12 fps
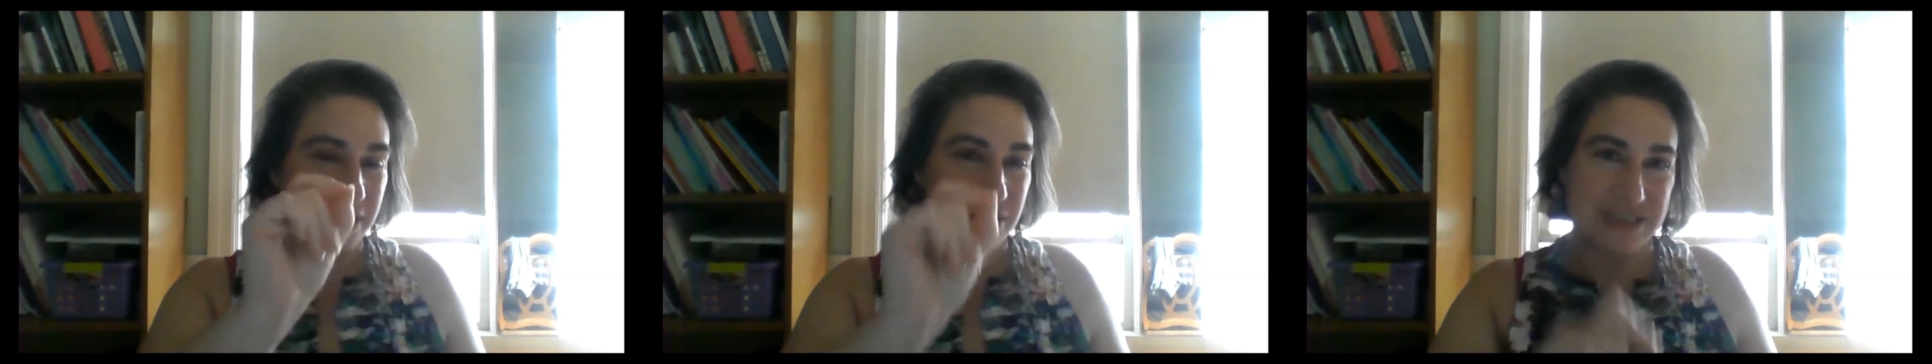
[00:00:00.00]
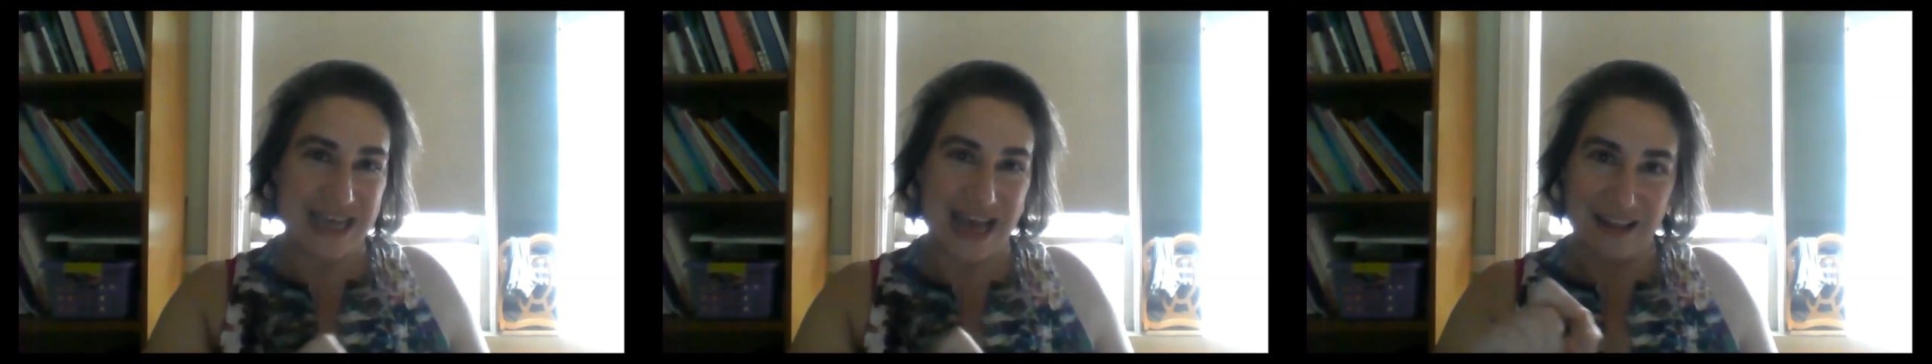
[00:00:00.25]
and
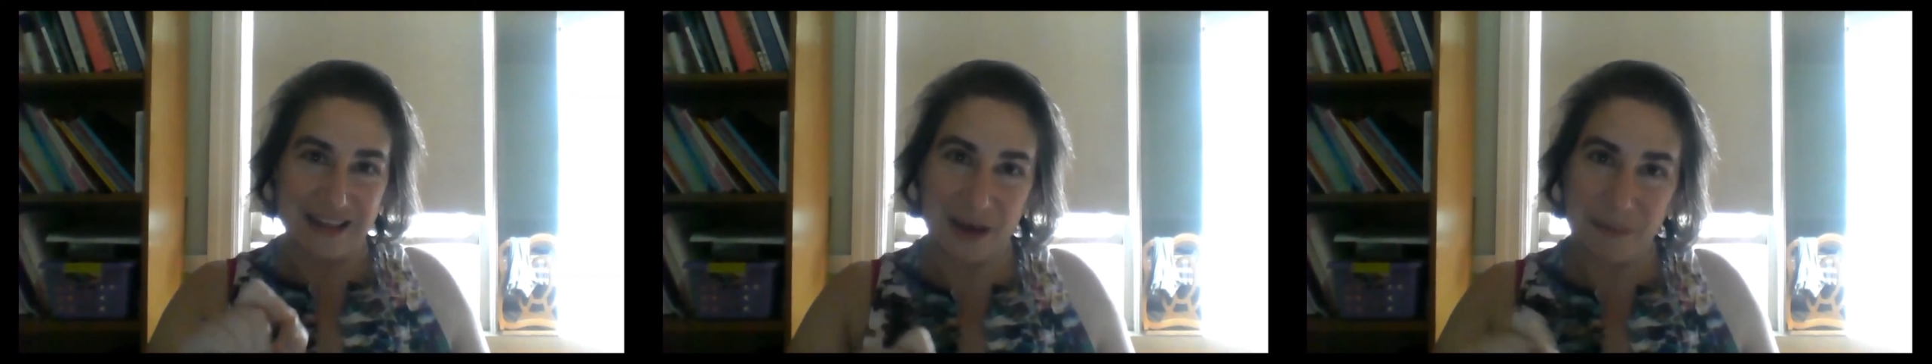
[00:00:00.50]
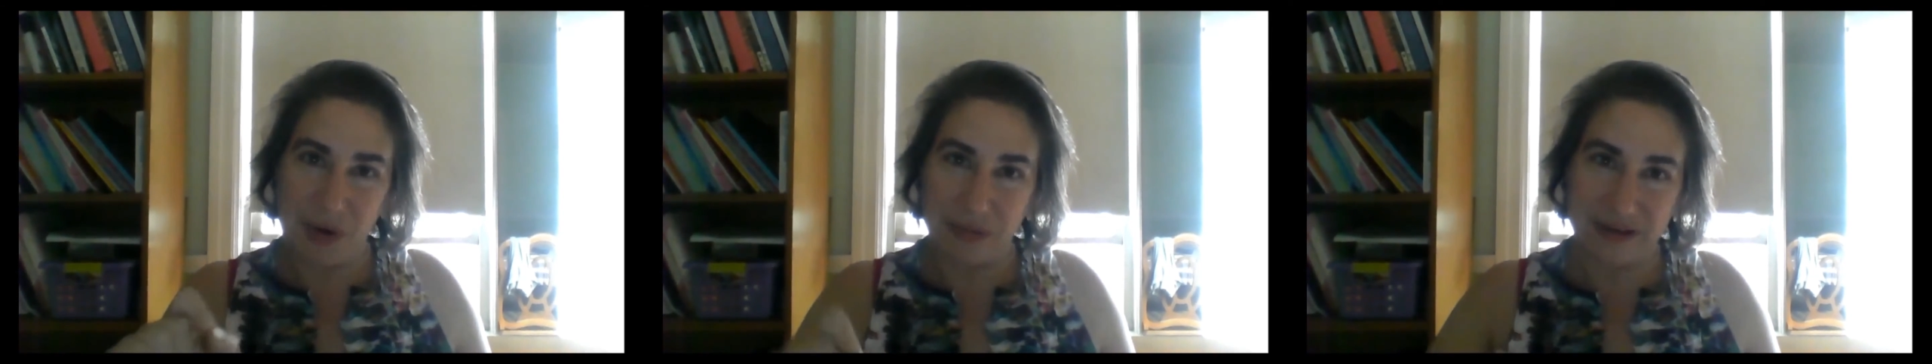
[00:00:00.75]
you tally
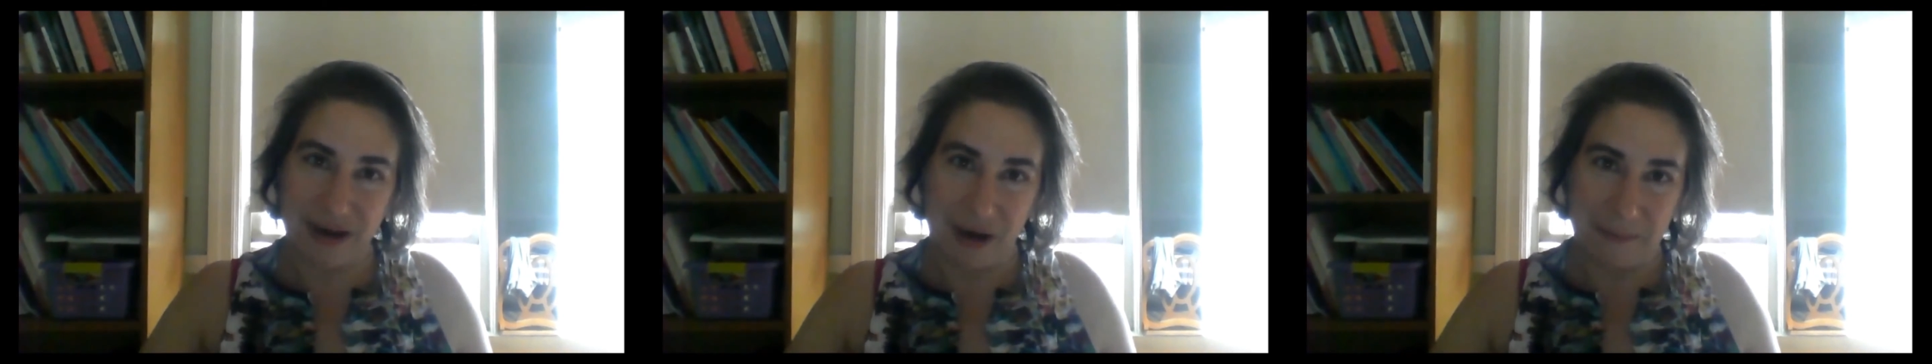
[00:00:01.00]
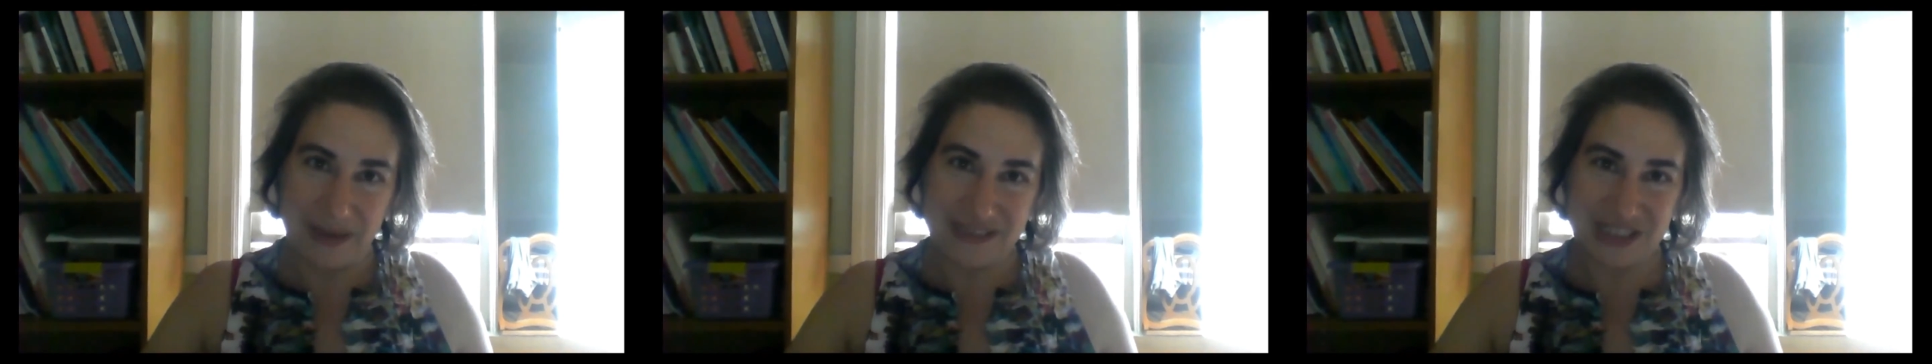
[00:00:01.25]
up all the
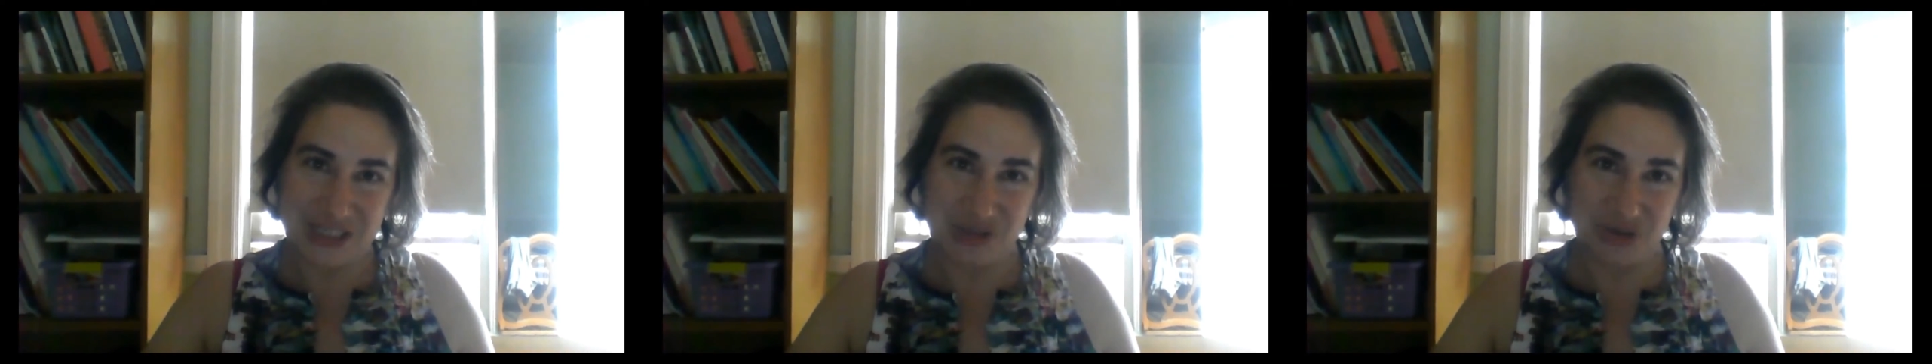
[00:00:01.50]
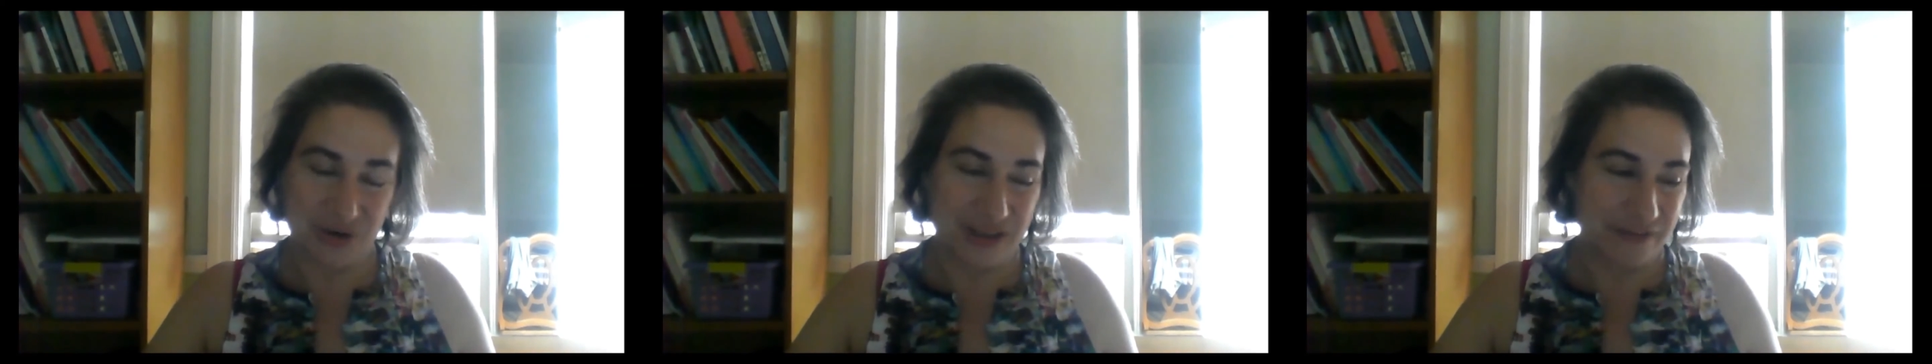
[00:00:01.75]
comments to do
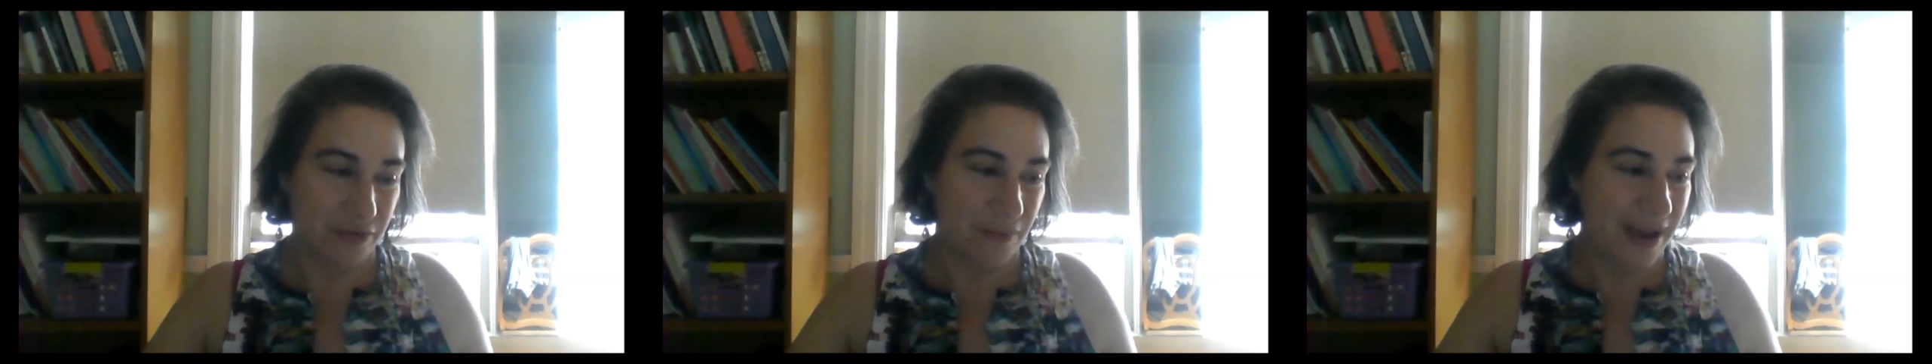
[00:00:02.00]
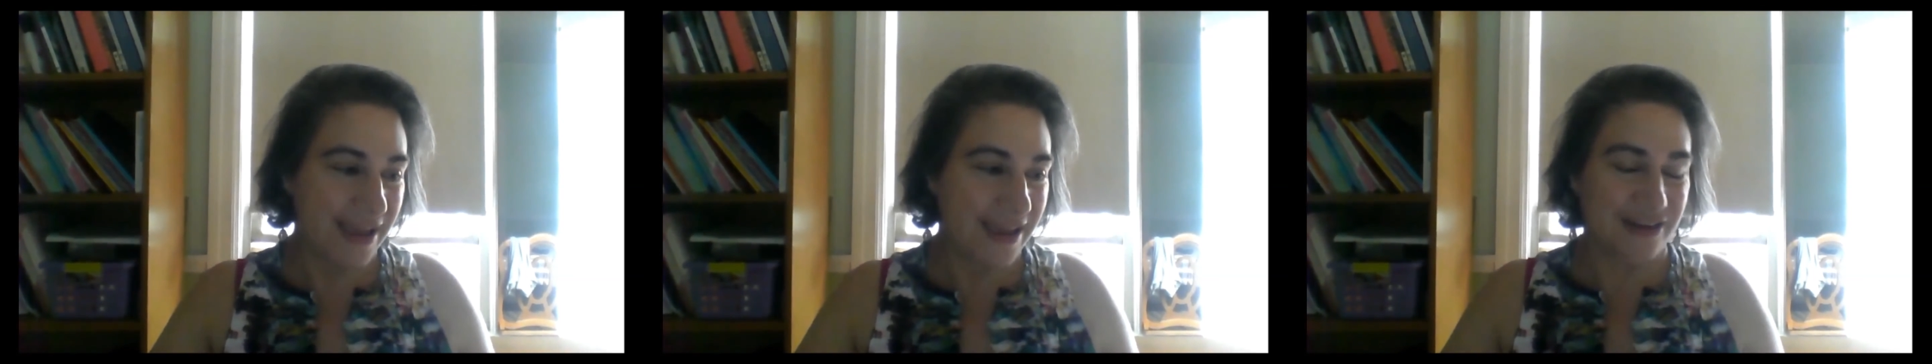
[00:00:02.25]
your giveaway,